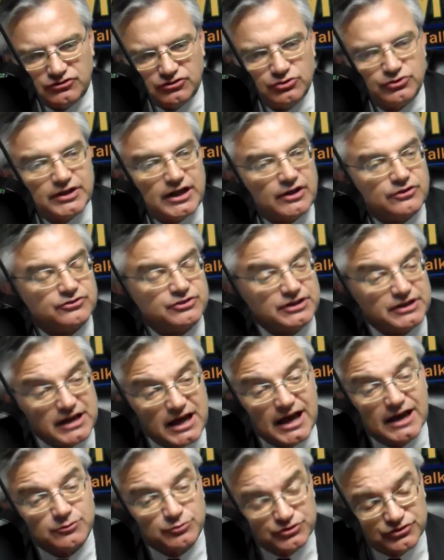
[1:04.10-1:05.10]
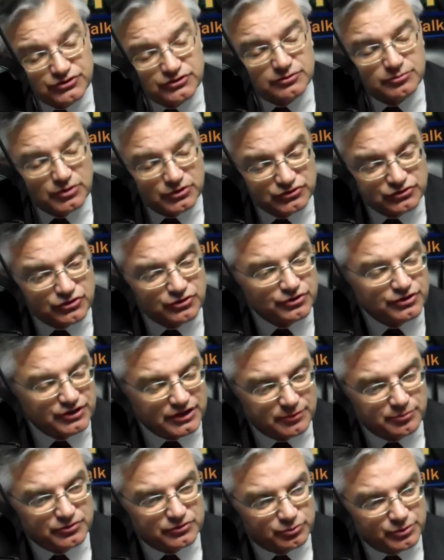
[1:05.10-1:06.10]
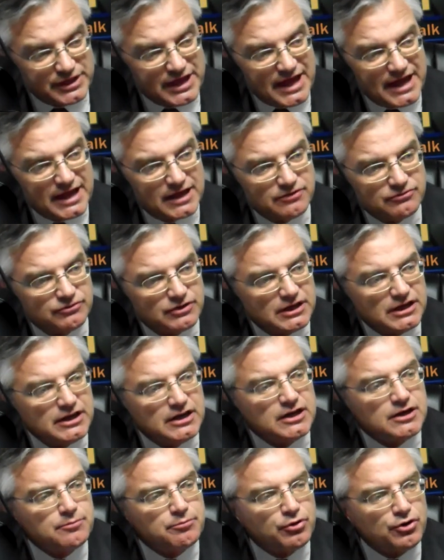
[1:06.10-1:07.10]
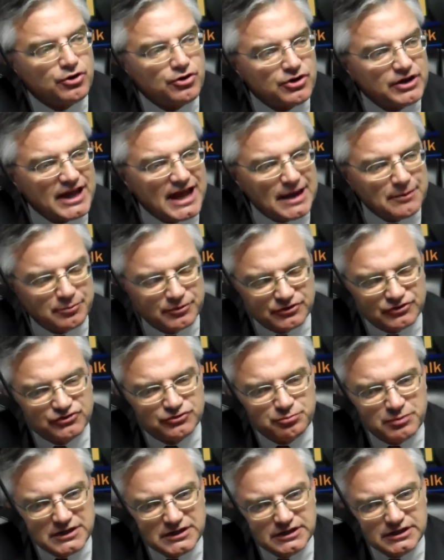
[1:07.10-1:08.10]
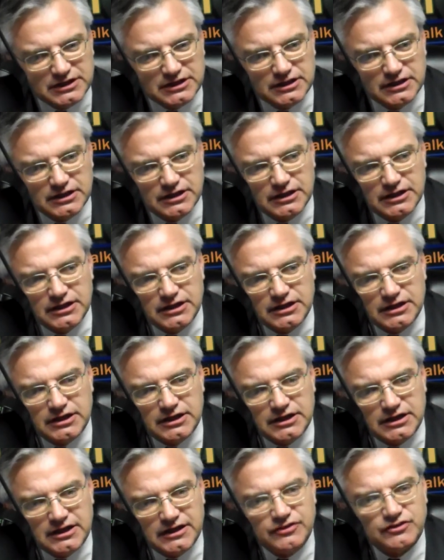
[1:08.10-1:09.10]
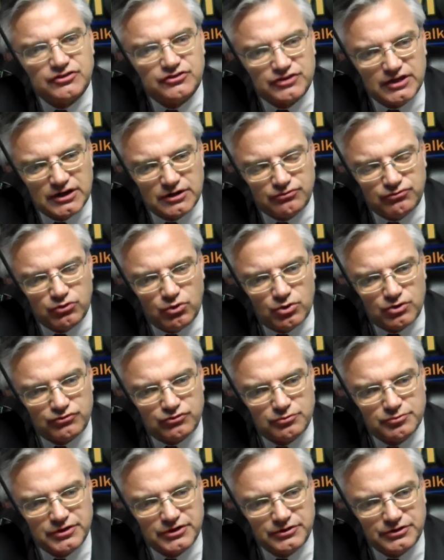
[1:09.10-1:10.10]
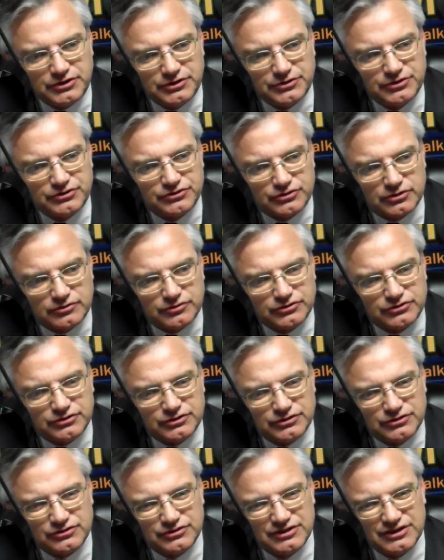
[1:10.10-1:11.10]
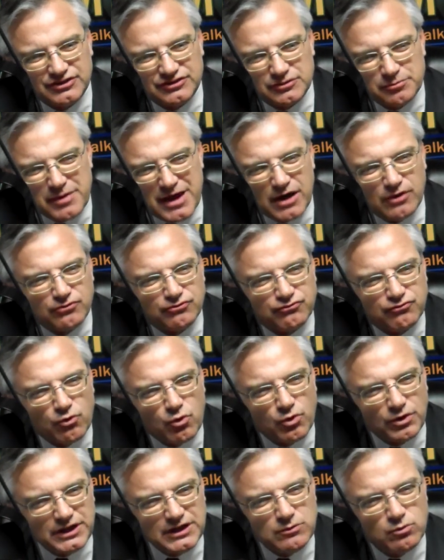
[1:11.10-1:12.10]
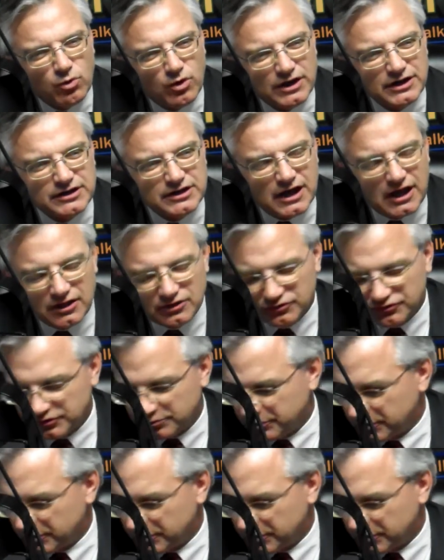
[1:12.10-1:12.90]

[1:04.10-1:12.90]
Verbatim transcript: 2009, which is the most current numbers we have, per capita spending in the state of Florida for mental illness services is about $41 a